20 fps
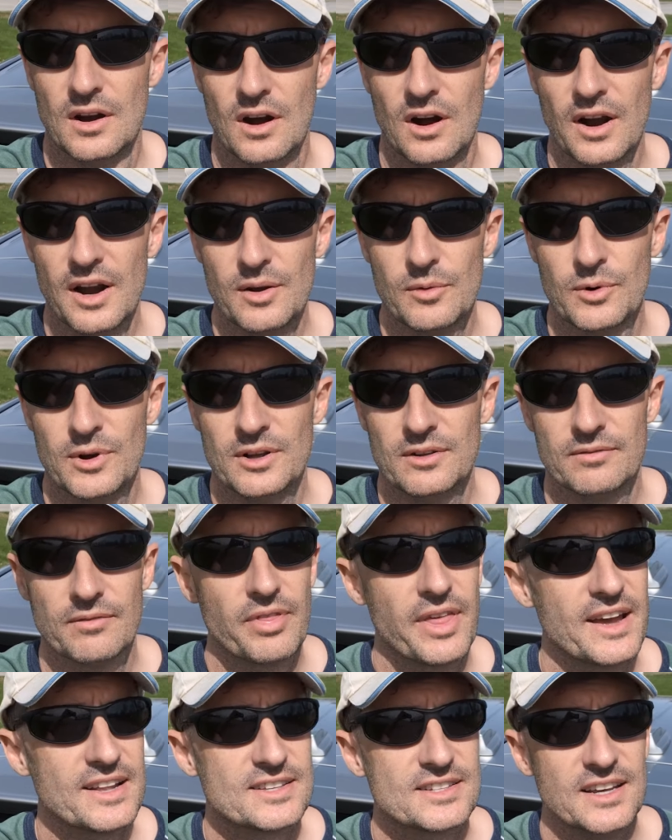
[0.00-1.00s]
All right, well,
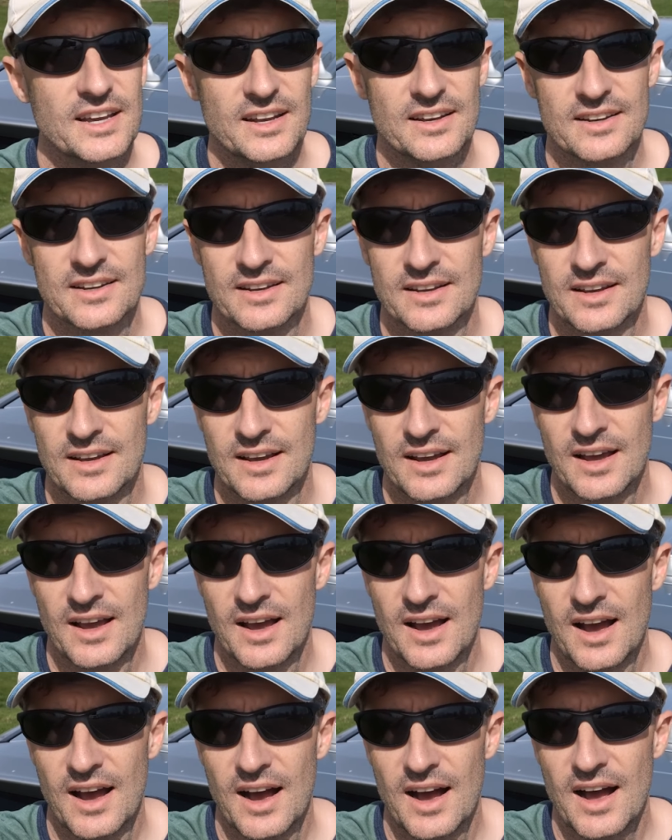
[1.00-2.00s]
that's it.
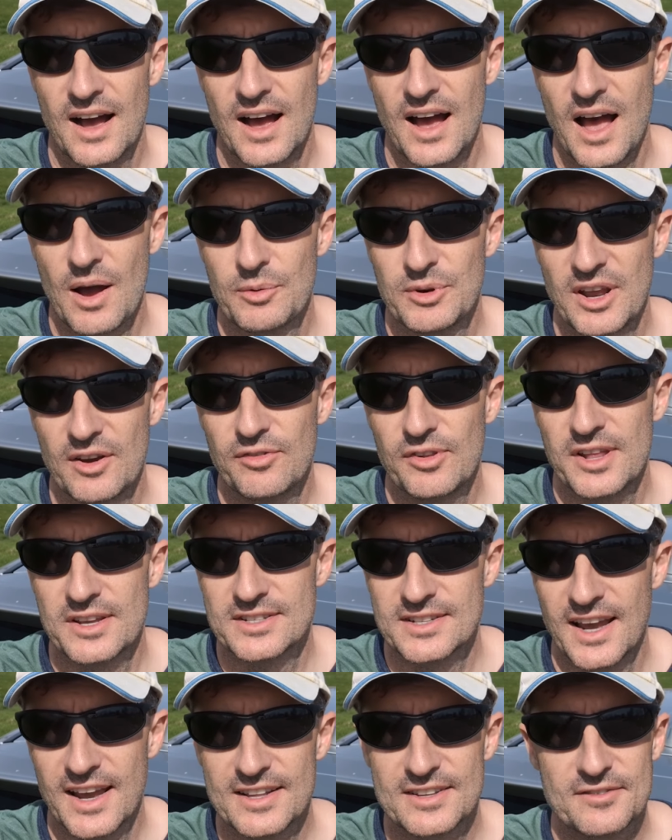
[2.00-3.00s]
I would definitely
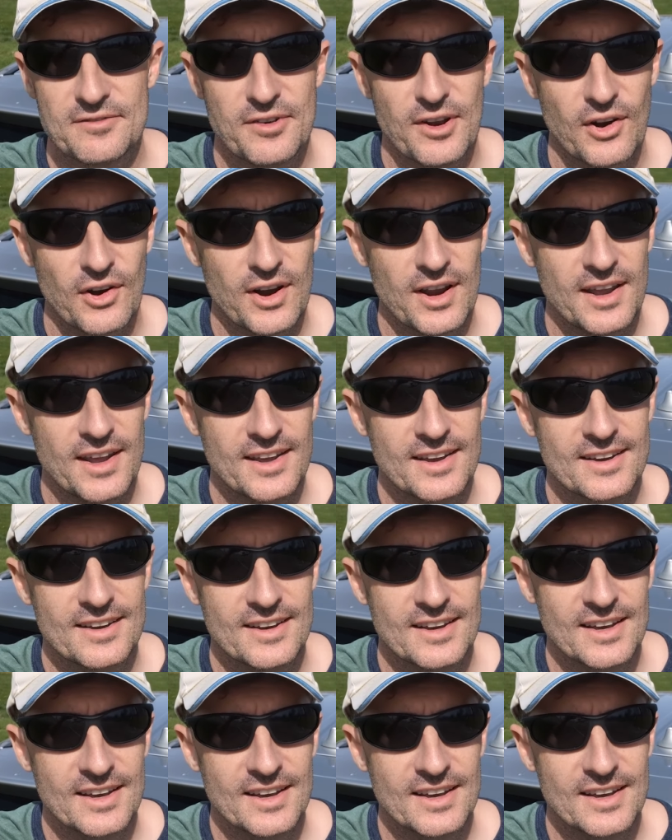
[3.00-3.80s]
say it's a very